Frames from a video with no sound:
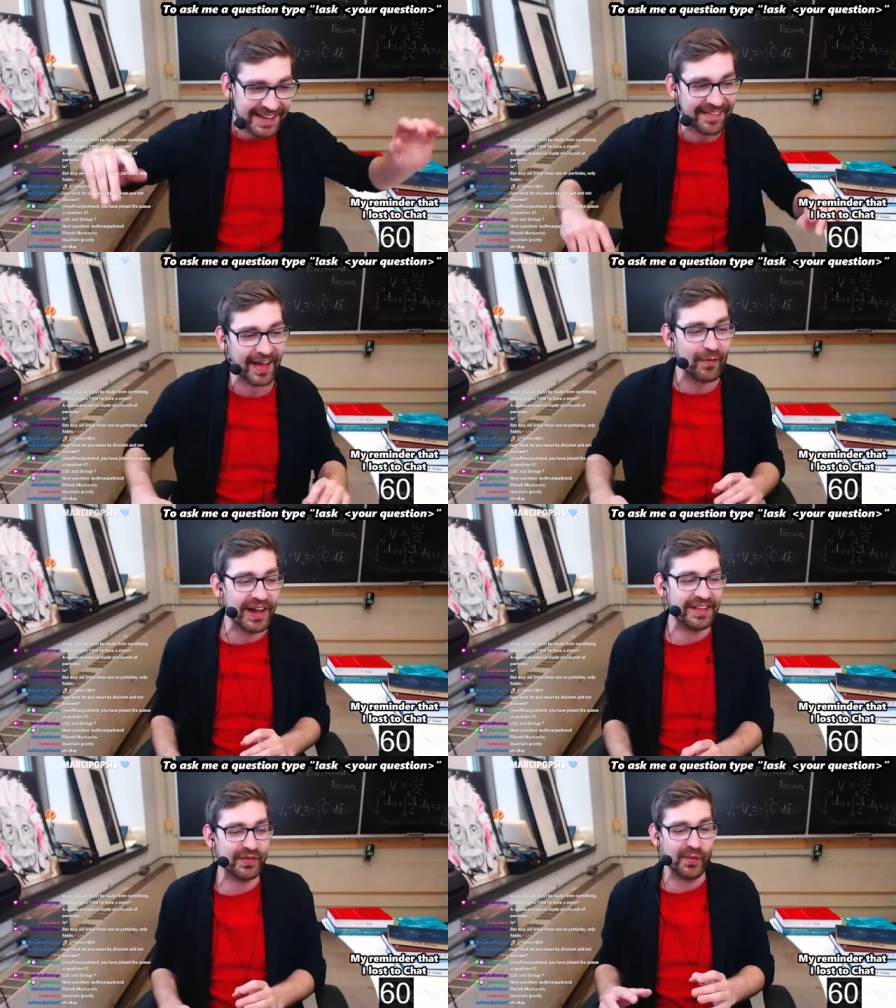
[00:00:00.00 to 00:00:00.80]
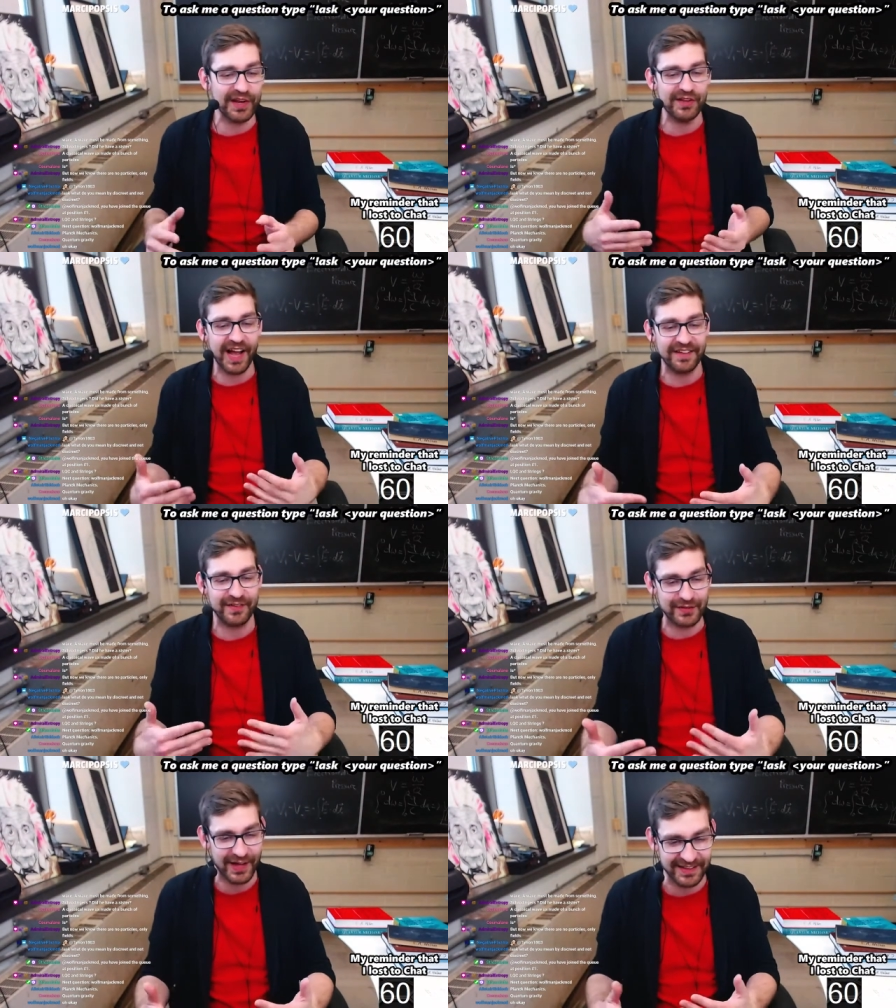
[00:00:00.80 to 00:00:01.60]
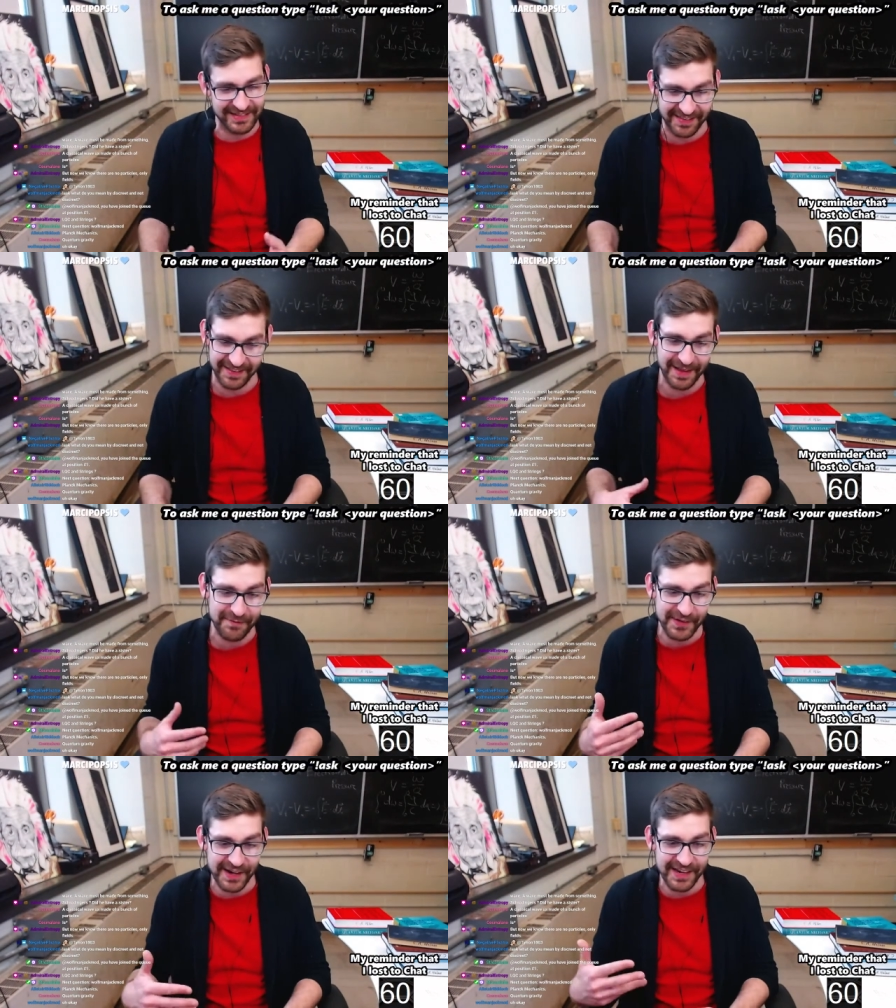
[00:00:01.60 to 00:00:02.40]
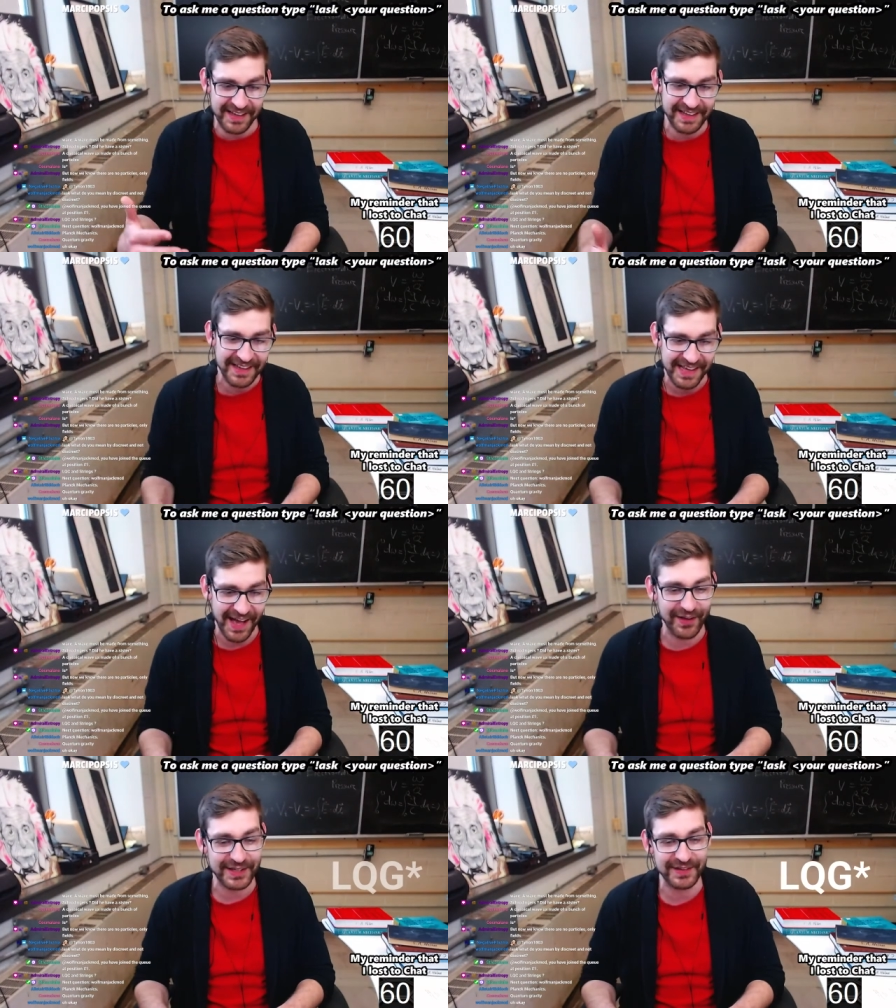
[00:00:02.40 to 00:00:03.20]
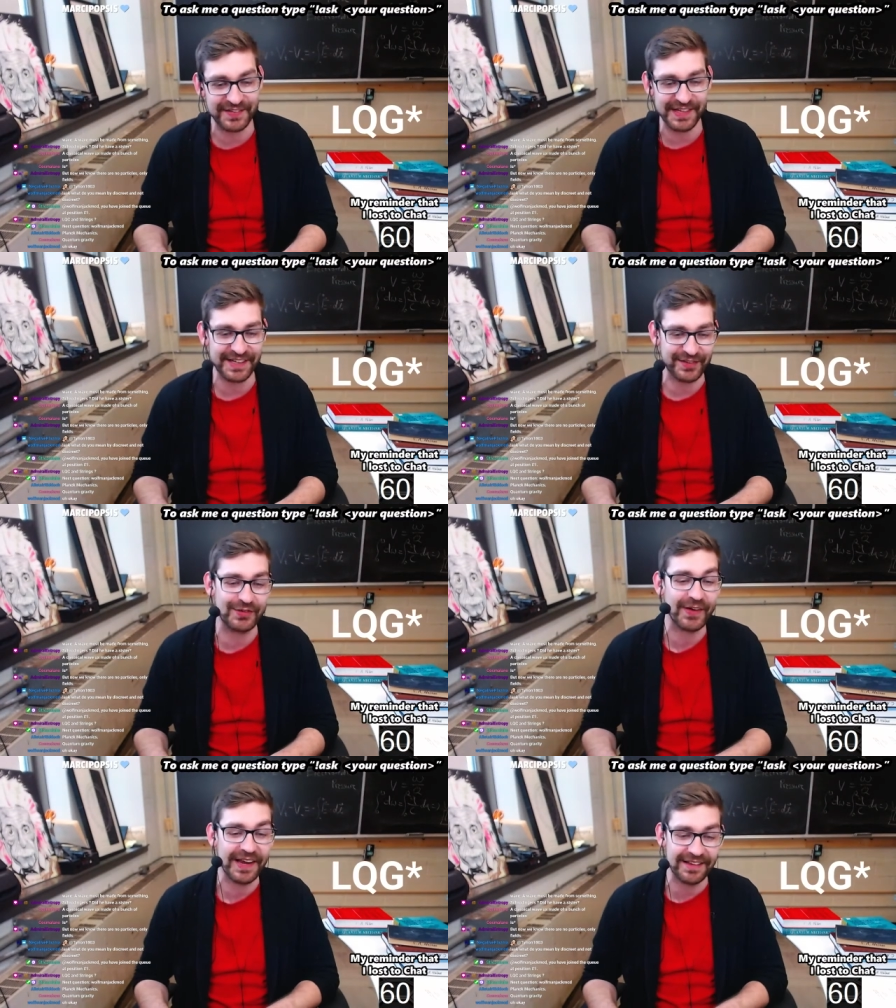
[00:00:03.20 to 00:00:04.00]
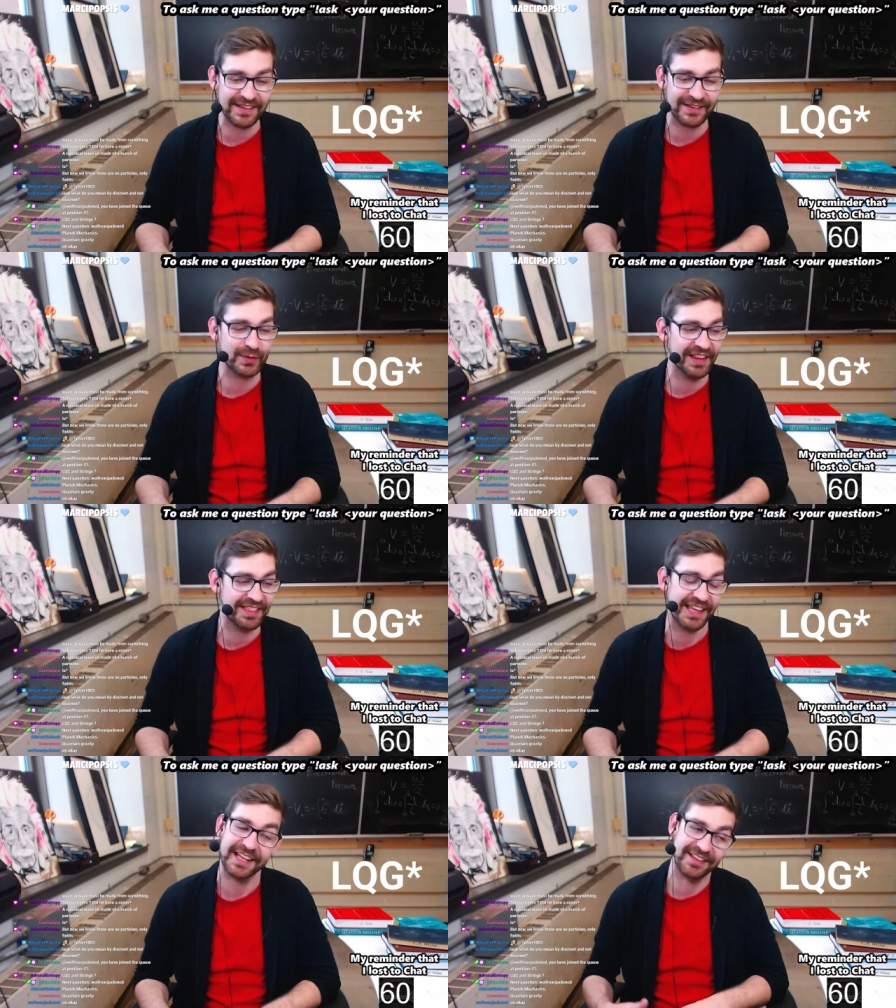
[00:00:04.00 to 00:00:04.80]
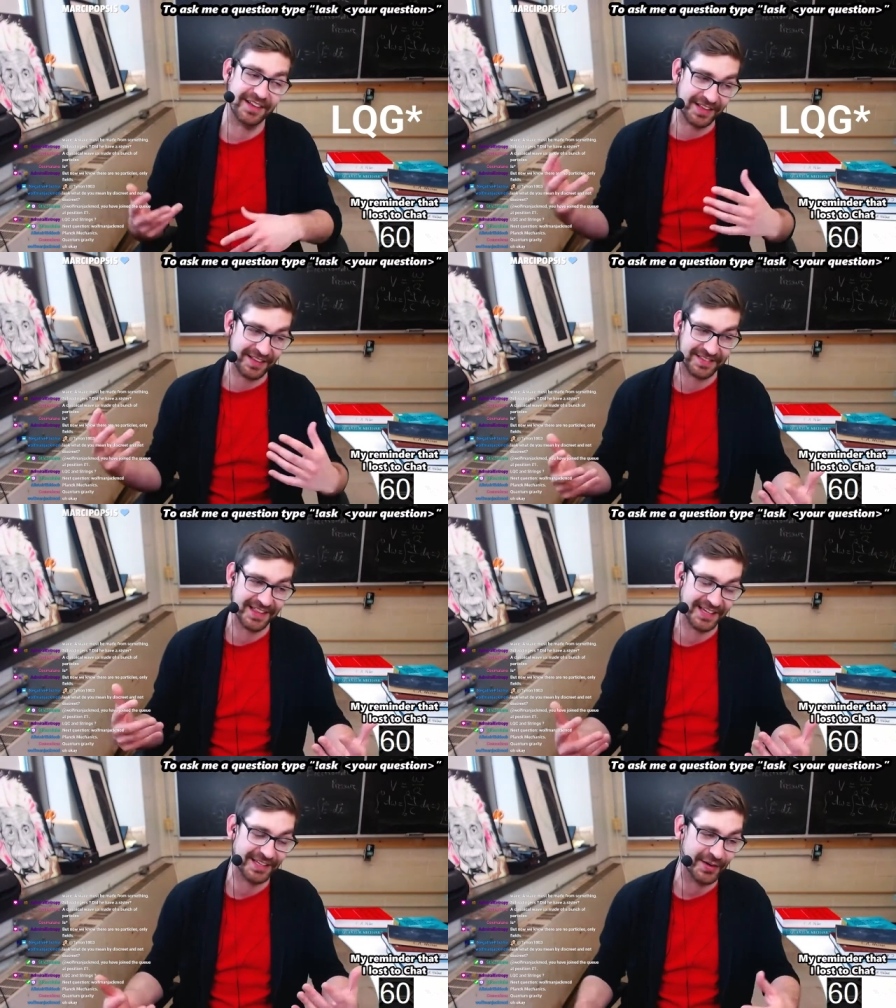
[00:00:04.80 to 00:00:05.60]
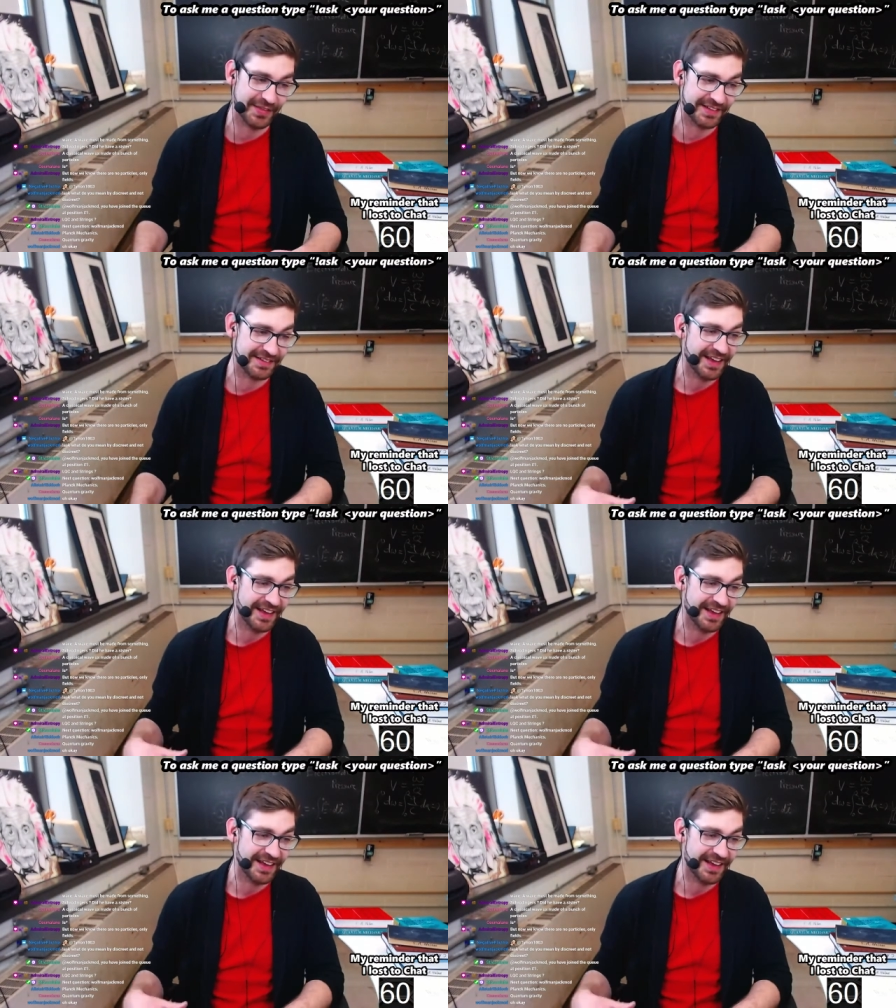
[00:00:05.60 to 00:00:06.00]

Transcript: like what is what are you guys' thoughts on this i'm very lqc in strings is one thing that it's the you know the